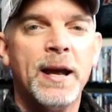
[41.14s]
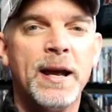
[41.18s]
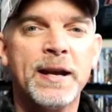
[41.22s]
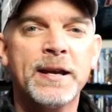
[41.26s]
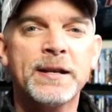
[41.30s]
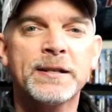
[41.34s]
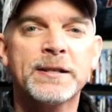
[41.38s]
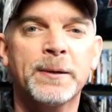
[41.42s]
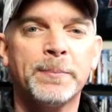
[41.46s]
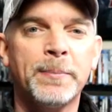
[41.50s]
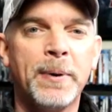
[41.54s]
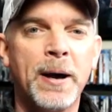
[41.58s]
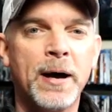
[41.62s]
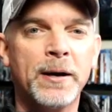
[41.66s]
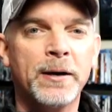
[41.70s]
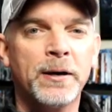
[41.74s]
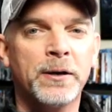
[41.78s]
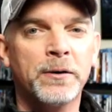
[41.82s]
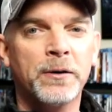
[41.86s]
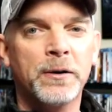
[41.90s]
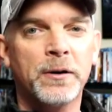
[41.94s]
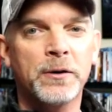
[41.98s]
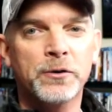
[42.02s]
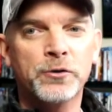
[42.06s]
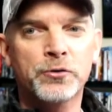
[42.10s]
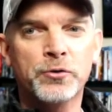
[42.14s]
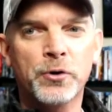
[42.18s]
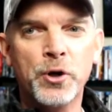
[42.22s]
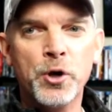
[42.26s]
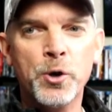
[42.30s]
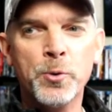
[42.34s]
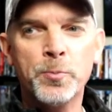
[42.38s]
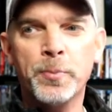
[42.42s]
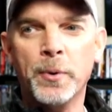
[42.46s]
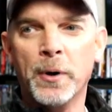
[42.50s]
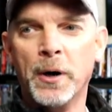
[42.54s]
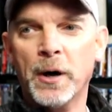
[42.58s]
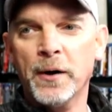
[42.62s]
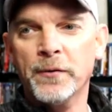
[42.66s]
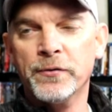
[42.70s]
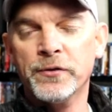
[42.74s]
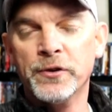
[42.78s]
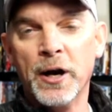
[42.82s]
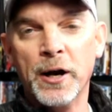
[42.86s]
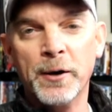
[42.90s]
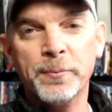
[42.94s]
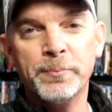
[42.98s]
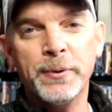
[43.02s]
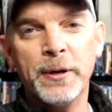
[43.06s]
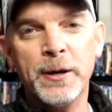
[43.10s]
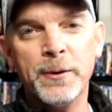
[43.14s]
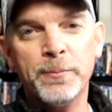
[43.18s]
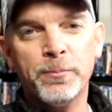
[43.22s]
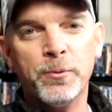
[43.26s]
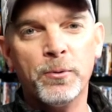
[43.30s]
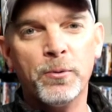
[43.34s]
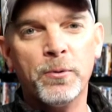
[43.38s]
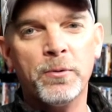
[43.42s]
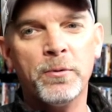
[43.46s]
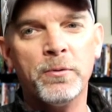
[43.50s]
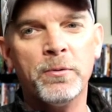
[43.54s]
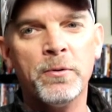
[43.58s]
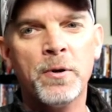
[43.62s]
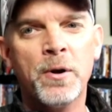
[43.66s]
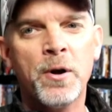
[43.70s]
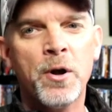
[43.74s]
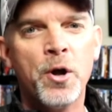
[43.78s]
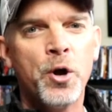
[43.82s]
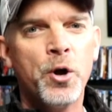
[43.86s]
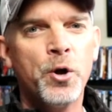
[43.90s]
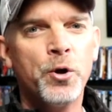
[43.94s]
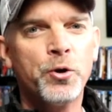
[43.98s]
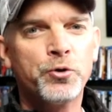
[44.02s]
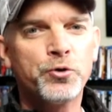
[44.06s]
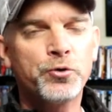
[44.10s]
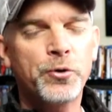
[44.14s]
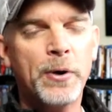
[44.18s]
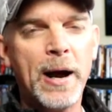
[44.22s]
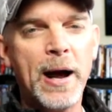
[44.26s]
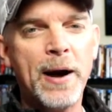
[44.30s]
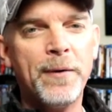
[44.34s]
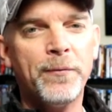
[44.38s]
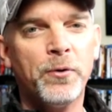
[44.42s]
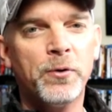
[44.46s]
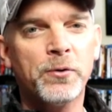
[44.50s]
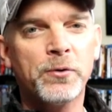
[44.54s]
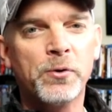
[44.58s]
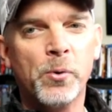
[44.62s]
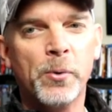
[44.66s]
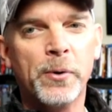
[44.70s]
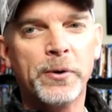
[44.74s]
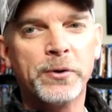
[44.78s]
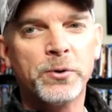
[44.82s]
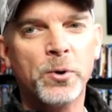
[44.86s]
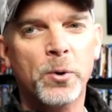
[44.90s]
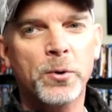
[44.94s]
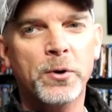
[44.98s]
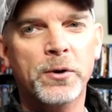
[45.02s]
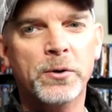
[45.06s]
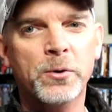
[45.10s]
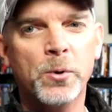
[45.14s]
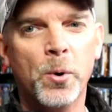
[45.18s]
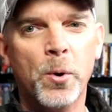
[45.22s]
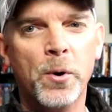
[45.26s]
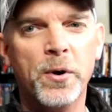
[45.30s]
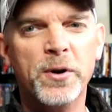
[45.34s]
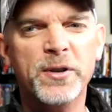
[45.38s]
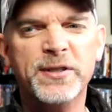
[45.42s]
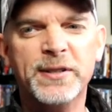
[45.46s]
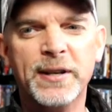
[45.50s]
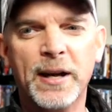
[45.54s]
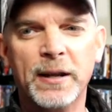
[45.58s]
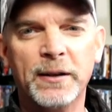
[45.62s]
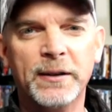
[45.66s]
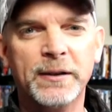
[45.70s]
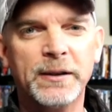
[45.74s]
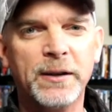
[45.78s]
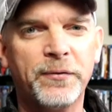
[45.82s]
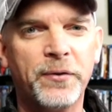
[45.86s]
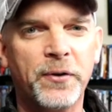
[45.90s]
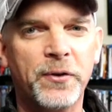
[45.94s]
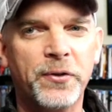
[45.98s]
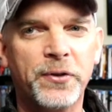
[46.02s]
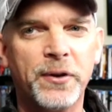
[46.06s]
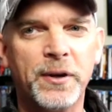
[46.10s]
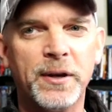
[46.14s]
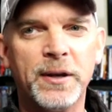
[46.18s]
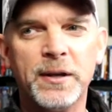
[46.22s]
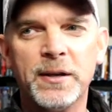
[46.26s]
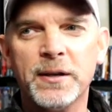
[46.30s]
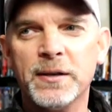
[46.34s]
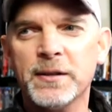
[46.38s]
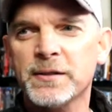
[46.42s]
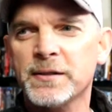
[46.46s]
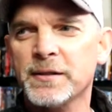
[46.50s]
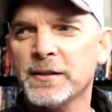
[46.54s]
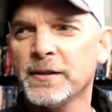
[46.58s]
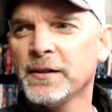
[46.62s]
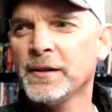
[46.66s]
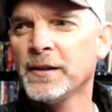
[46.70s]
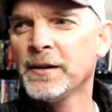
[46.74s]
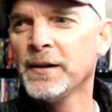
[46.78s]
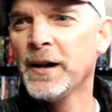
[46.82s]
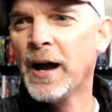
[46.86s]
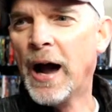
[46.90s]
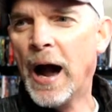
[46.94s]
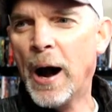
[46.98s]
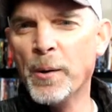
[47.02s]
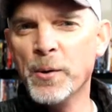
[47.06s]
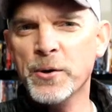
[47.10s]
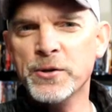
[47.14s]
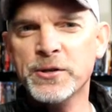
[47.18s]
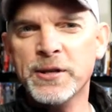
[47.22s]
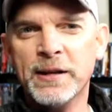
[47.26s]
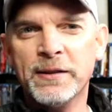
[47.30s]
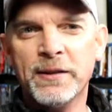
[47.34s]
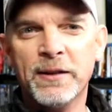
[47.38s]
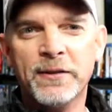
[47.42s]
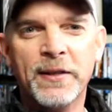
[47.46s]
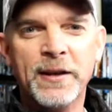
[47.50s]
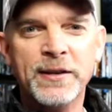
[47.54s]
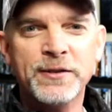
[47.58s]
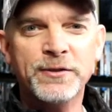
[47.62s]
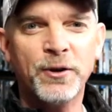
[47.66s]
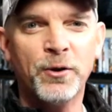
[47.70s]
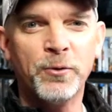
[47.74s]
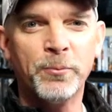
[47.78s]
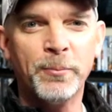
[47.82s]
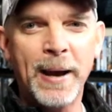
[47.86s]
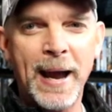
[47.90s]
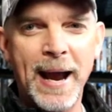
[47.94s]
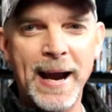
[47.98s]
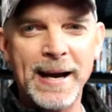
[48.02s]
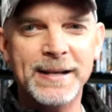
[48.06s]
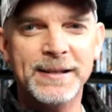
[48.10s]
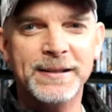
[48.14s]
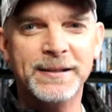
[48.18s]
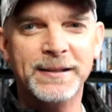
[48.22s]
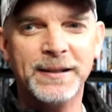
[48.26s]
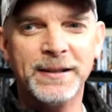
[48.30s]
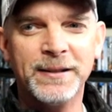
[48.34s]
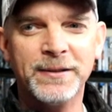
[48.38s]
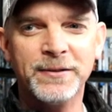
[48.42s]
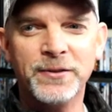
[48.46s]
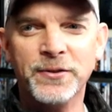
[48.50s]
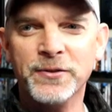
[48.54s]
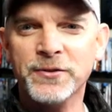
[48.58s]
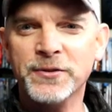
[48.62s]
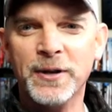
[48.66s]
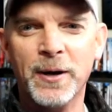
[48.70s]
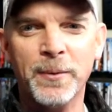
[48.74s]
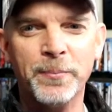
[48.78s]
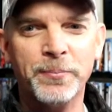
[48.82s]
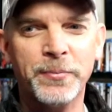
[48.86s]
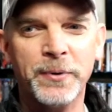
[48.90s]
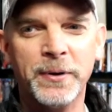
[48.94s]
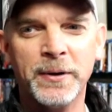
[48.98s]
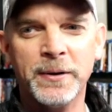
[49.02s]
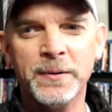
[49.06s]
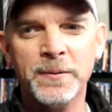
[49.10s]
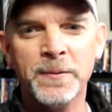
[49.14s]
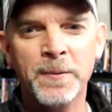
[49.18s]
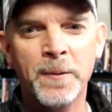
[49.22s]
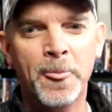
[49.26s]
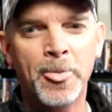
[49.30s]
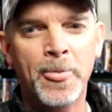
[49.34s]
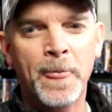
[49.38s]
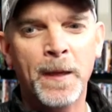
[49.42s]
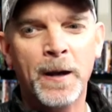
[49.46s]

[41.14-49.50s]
It is about a group of young people who travel, going door to door, selling different things. I want to say that they sold magazines or something.